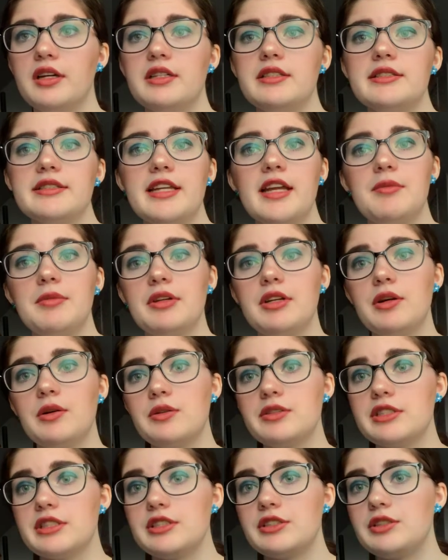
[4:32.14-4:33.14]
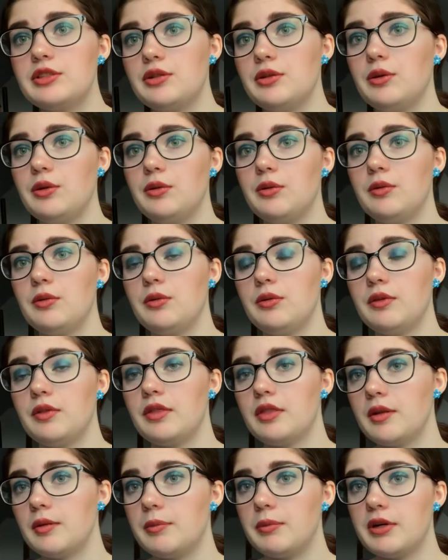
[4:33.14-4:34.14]
Sammy goes into
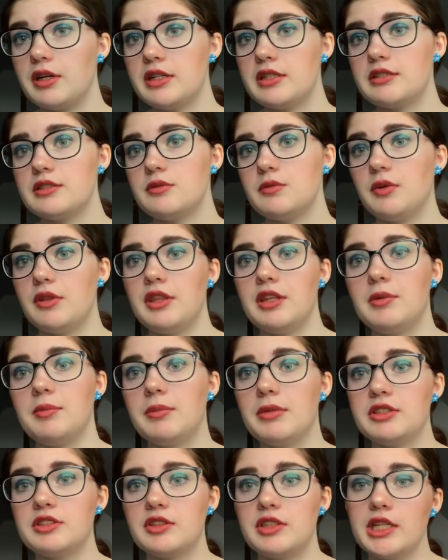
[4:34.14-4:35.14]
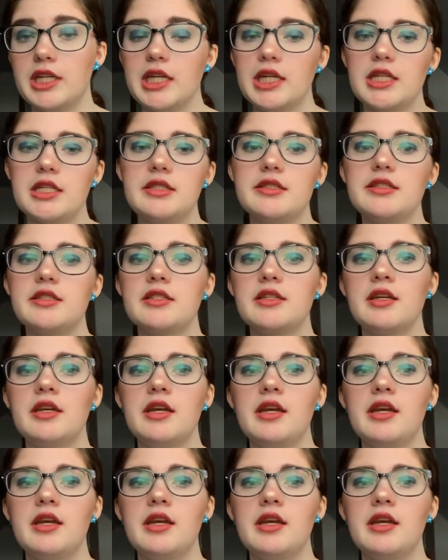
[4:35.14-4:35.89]
the bus with a bunch of kids